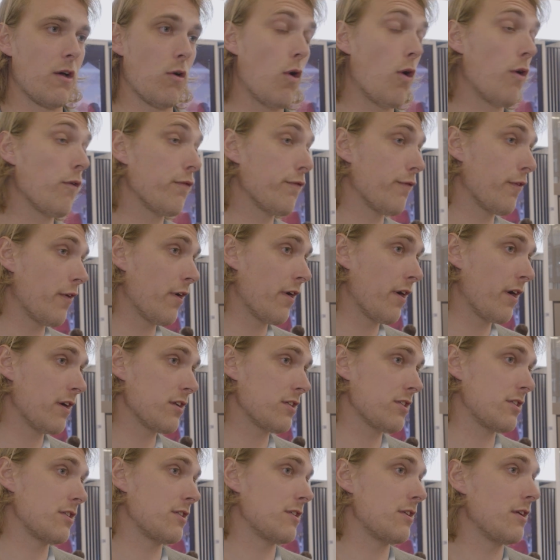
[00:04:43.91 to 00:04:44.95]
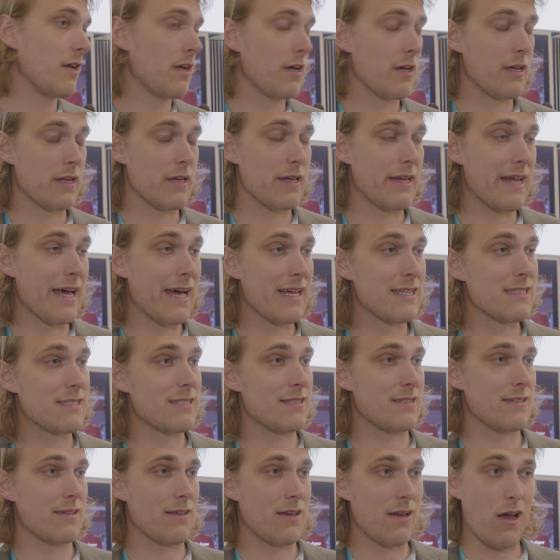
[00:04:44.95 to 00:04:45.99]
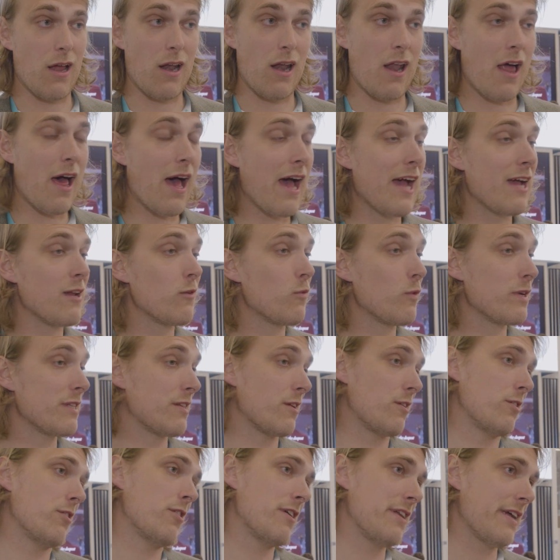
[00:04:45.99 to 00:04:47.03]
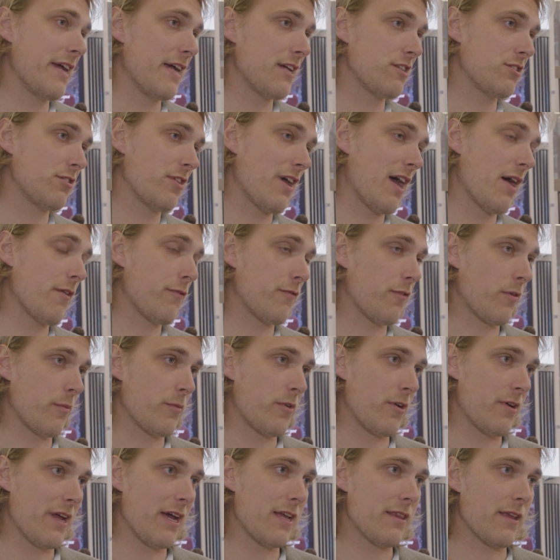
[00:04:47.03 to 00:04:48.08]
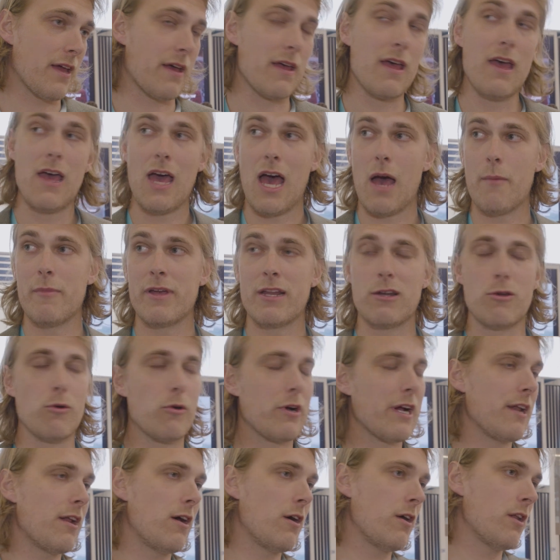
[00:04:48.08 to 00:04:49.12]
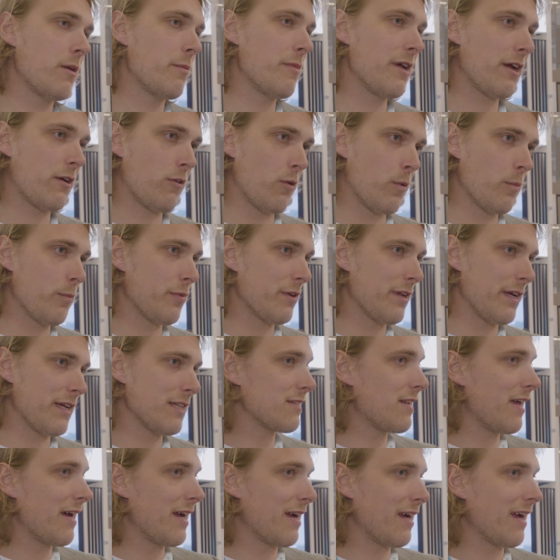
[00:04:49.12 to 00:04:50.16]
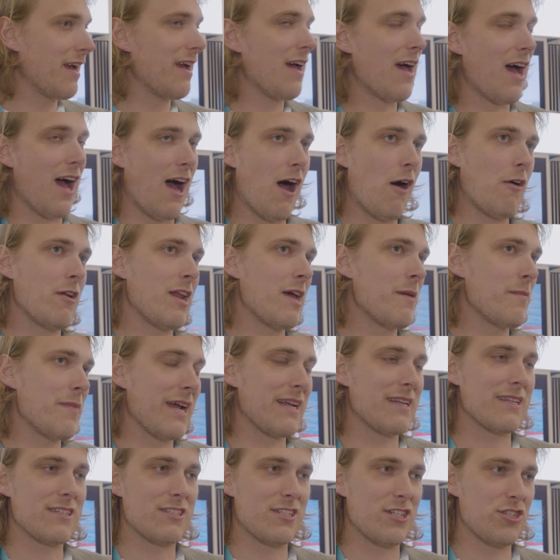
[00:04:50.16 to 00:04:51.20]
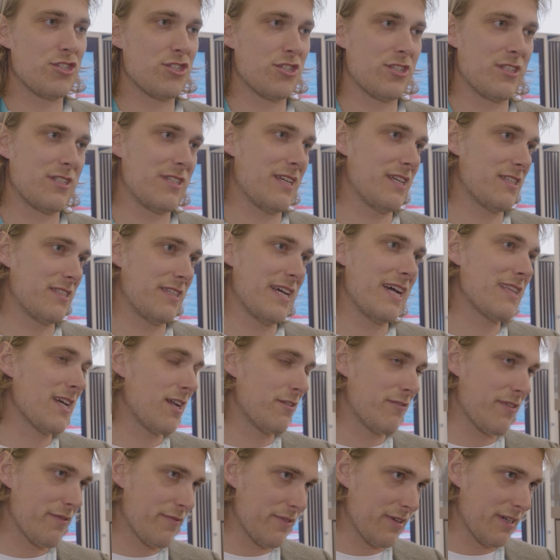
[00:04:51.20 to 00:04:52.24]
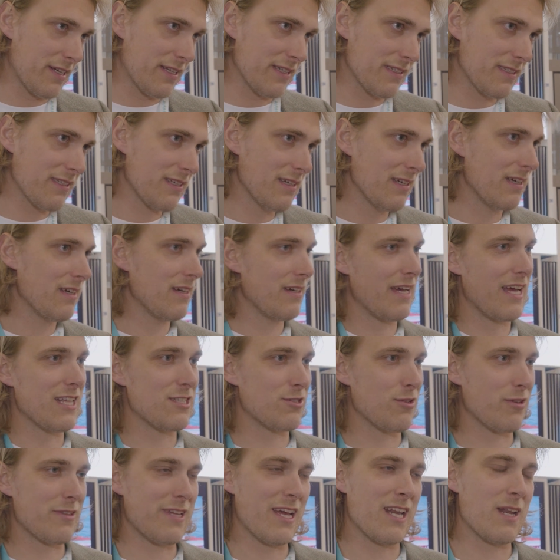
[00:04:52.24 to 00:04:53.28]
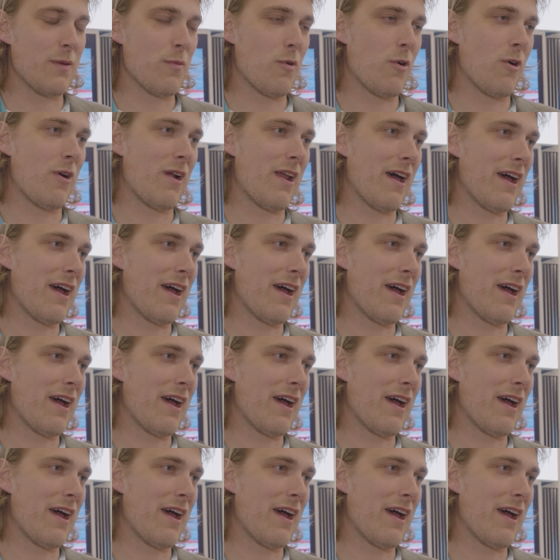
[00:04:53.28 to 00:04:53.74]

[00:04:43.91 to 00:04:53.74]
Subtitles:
offers that align with the learnings you have from your data. I mean, look at all the big companies, like how they make decisions is data-drivenly. It's not anymore